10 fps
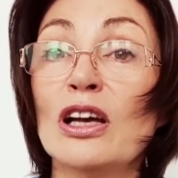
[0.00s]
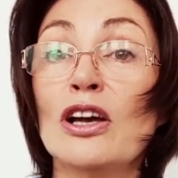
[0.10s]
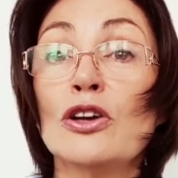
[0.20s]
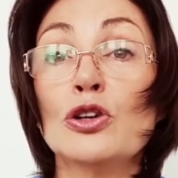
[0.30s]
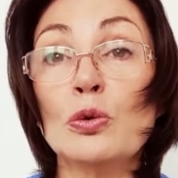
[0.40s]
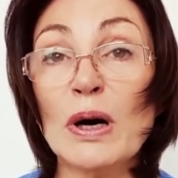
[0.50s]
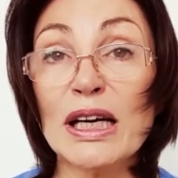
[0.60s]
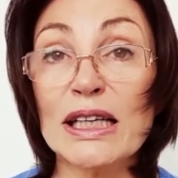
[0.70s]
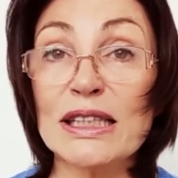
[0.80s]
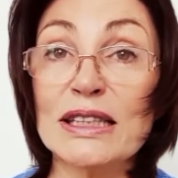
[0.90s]
You are
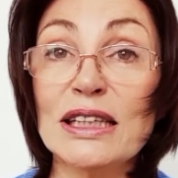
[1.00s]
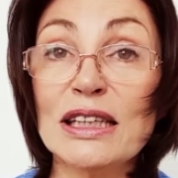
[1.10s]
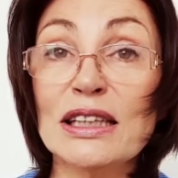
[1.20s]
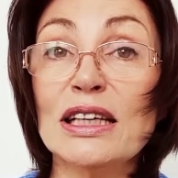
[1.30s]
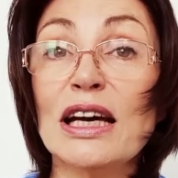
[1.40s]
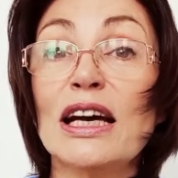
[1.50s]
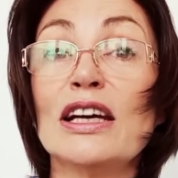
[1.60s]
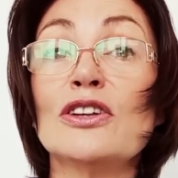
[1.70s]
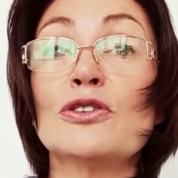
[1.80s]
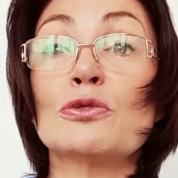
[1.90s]
considered a
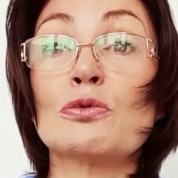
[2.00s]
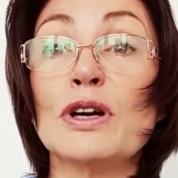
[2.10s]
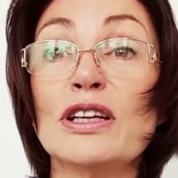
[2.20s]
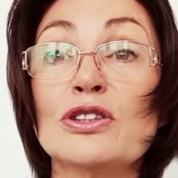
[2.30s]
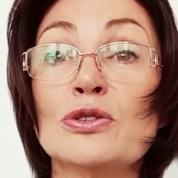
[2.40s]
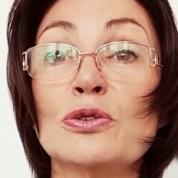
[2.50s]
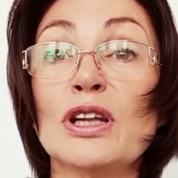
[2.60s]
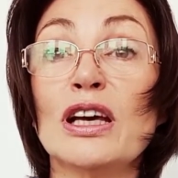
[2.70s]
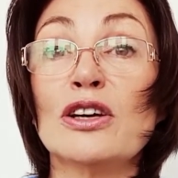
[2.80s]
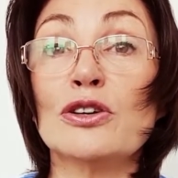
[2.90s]
threat to their
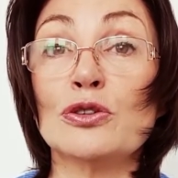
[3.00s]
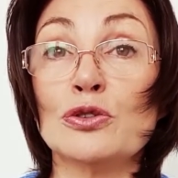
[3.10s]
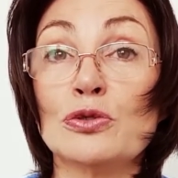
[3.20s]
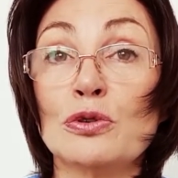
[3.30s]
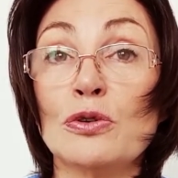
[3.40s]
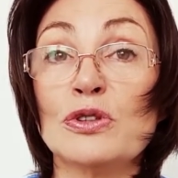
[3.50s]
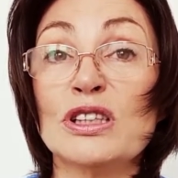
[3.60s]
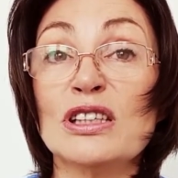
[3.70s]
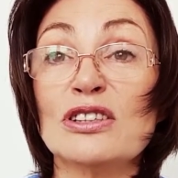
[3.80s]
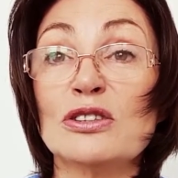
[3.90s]
controlled
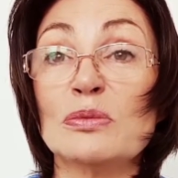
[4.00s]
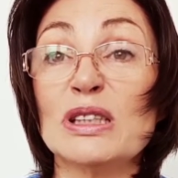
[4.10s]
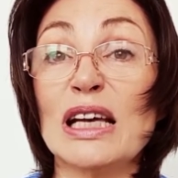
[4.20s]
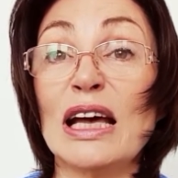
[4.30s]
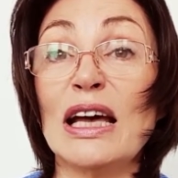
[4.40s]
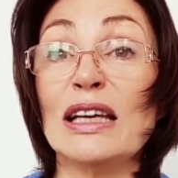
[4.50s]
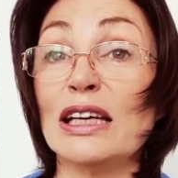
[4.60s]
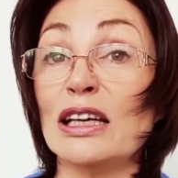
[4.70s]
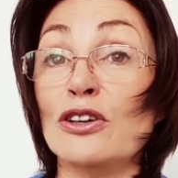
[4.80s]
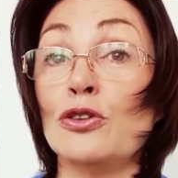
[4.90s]
systems and
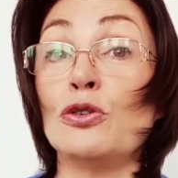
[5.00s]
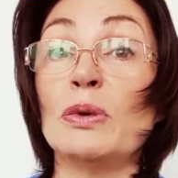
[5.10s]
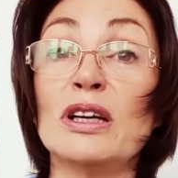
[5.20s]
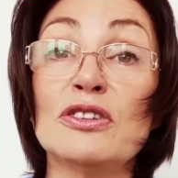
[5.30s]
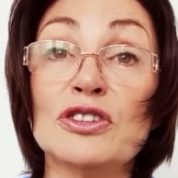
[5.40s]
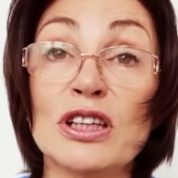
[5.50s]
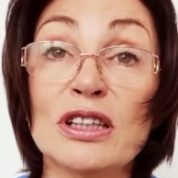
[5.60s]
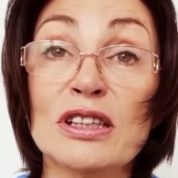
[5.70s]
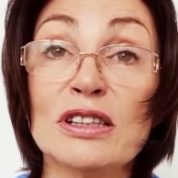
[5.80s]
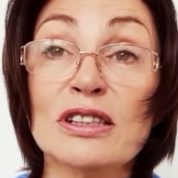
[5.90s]
inhumane
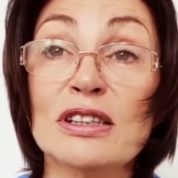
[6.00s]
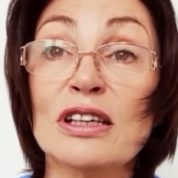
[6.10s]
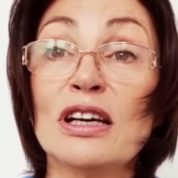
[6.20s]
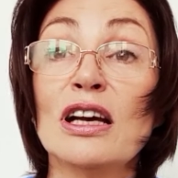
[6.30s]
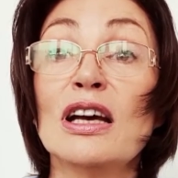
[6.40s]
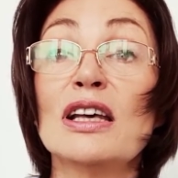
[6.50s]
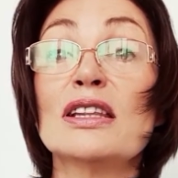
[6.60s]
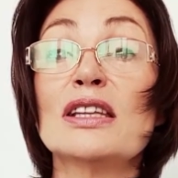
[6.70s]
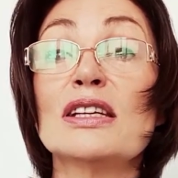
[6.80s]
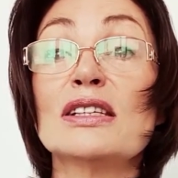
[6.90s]
agendas. The
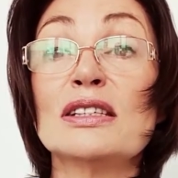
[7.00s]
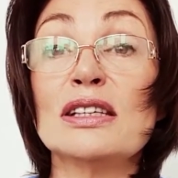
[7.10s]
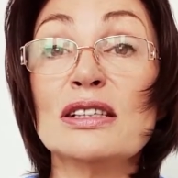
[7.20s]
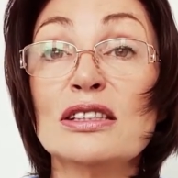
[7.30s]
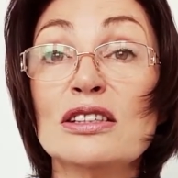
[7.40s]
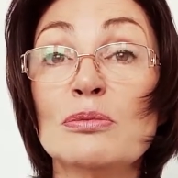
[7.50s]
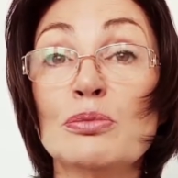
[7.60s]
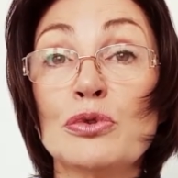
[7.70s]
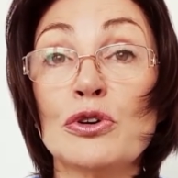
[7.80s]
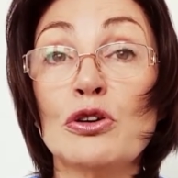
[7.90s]
system
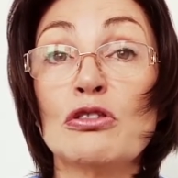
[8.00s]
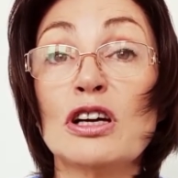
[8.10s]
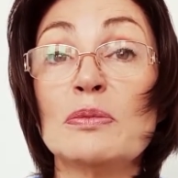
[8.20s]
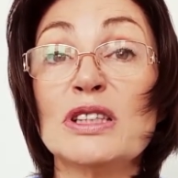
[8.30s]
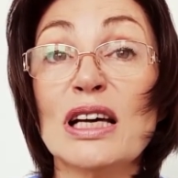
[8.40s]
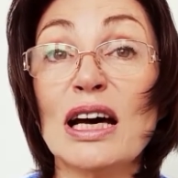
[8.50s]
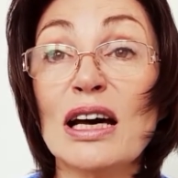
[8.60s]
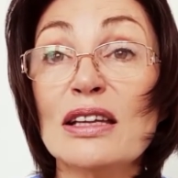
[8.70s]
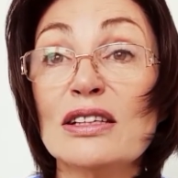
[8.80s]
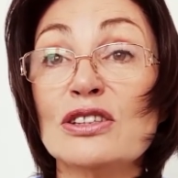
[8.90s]
programs
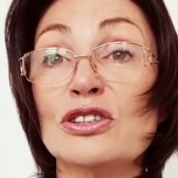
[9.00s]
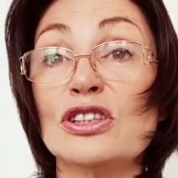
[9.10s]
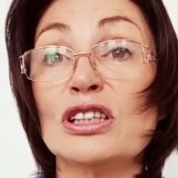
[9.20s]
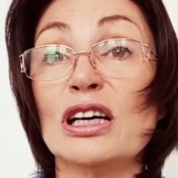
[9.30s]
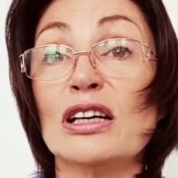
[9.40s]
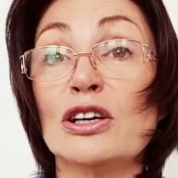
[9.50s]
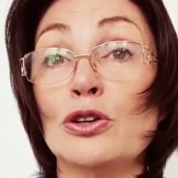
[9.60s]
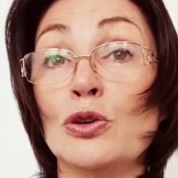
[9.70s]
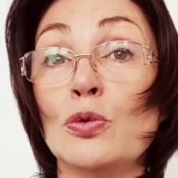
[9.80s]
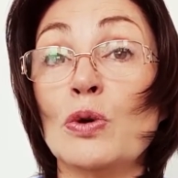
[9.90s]
others to target you
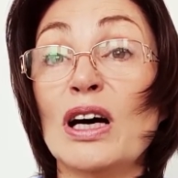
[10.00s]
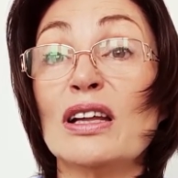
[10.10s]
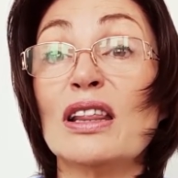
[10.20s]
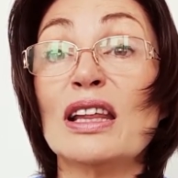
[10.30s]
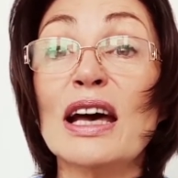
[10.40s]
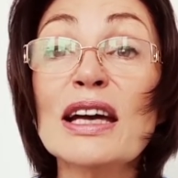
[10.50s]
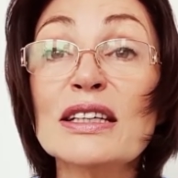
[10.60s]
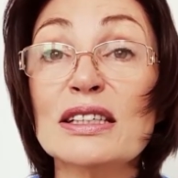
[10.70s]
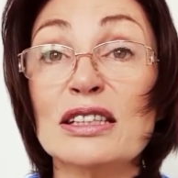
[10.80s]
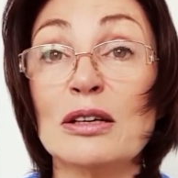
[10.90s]
while they
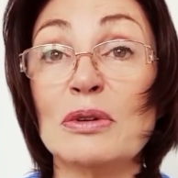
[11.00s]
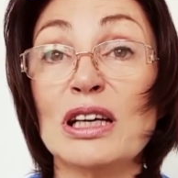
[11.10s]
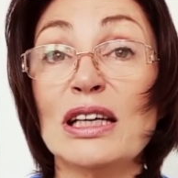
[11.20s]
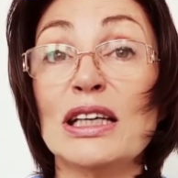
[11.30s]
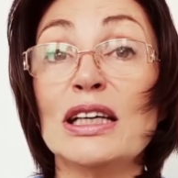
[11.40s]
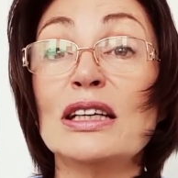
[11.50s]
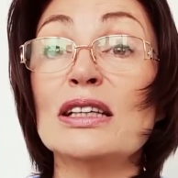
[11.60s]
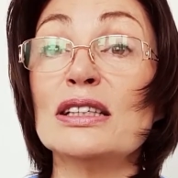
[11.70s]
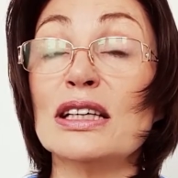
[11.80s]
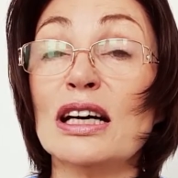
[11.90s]
disseminate hidden
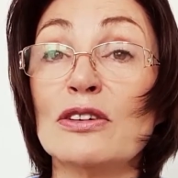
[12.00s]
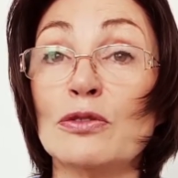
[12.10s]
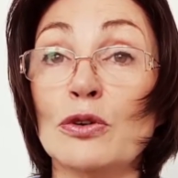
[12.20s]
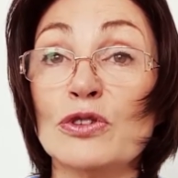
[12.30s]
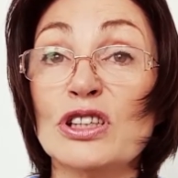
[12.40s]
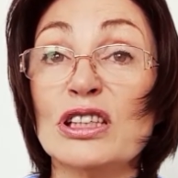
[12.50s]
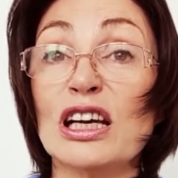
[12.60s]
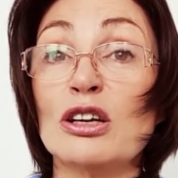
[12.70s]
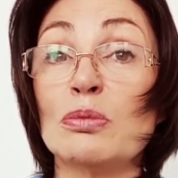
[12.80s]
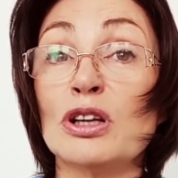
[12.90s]
dark forces and
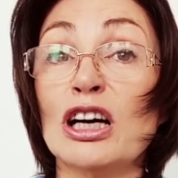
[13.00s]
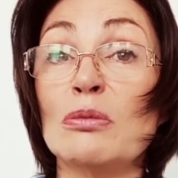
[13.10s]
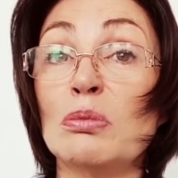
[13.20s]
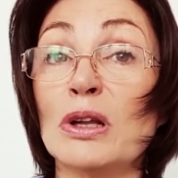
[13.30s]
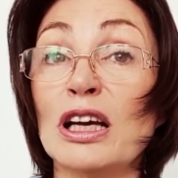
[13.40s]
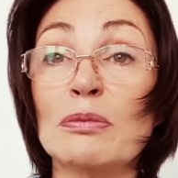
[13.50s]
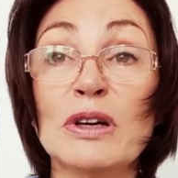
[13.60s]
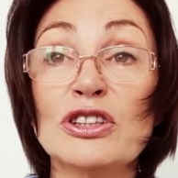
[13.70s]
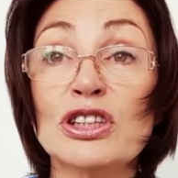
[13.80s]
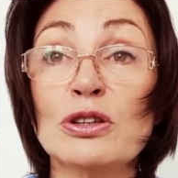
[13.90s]
apply black
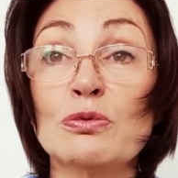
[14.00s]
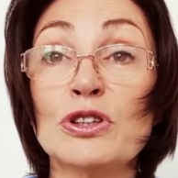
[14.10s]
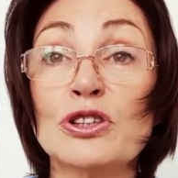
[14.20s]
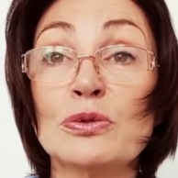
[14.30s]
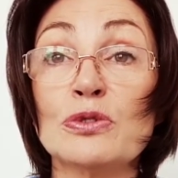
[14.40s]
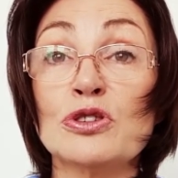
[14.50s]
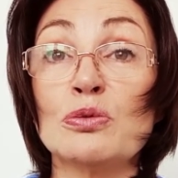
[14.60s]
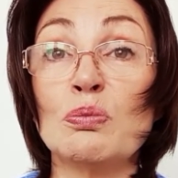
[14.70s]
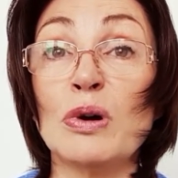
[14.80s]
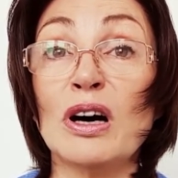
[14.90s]
magic rituals to
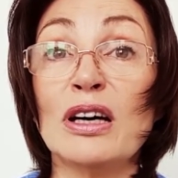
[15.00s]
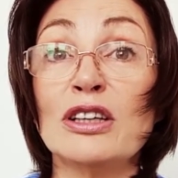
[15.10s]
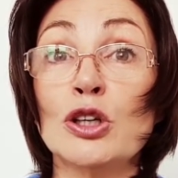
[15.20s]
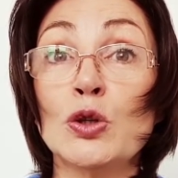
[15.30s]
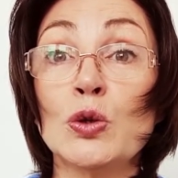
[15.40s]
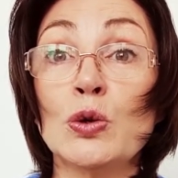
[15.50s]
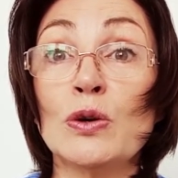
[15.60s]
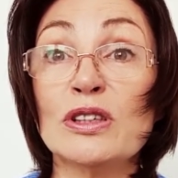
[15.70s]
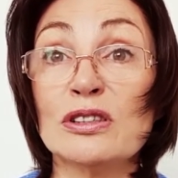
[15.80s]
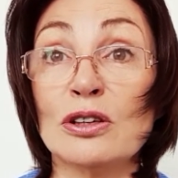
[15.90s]
bind your
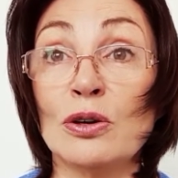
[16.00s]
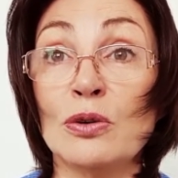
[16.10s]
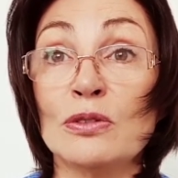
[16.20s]
soul.